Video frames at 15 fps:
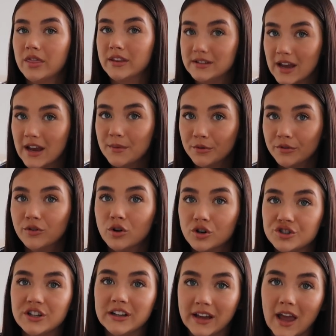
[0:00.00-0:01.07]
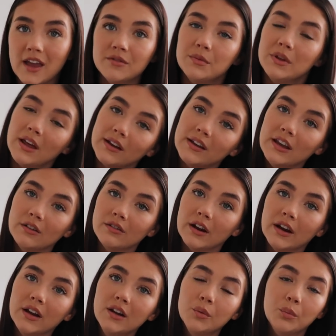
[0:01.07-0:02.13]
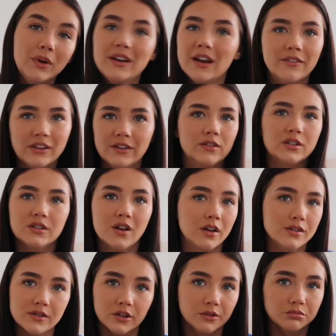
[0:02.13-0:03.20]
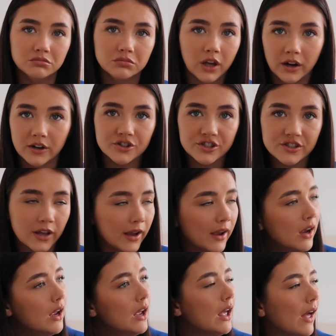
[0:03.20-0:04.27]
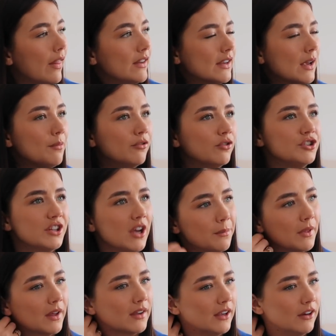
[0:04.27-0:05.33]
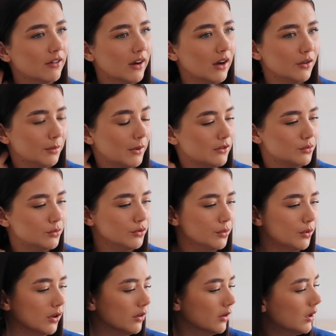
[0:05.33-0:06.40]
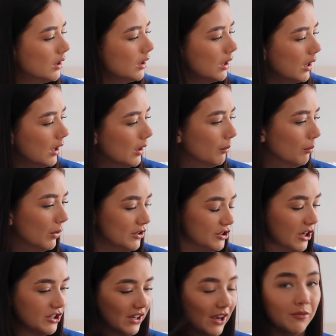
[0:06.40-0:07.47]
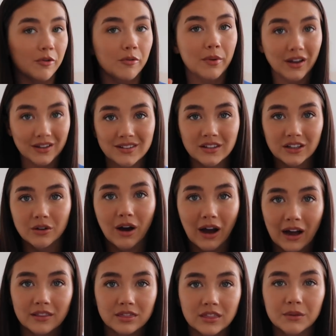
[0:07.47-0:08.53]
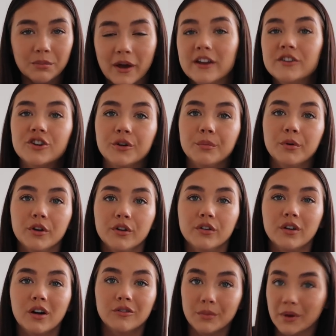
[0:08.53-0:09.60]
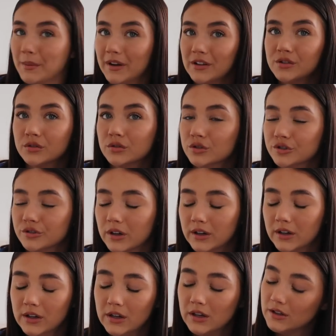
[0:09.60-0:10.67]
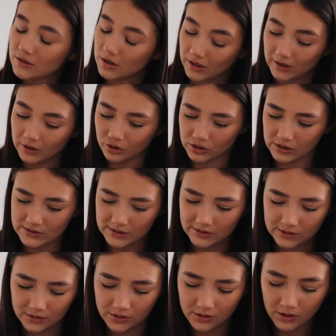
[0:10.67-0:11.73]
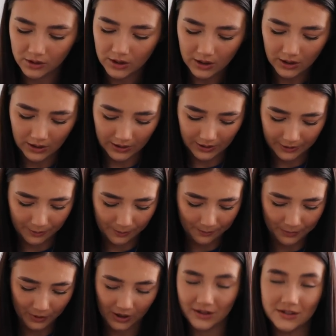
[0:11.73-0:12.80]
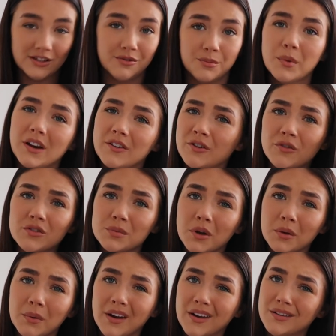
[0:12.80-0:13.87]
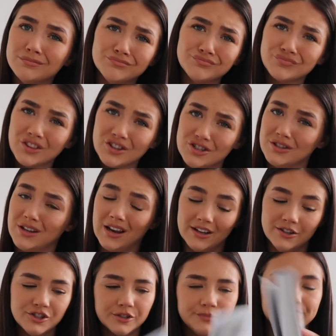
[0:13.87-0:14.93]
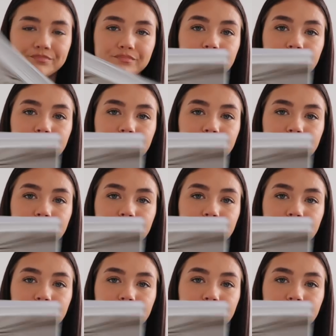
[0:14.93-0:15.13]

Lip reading: the day before she gave me that key ring, we'd never even discussed them, can I just say? And the day before she gave me that key ring, I was about to order one. When she actually gave it to me, I still had the page open of me about to order it. So thank God I didn't. But considering we never even spoke about it, she's a ledge.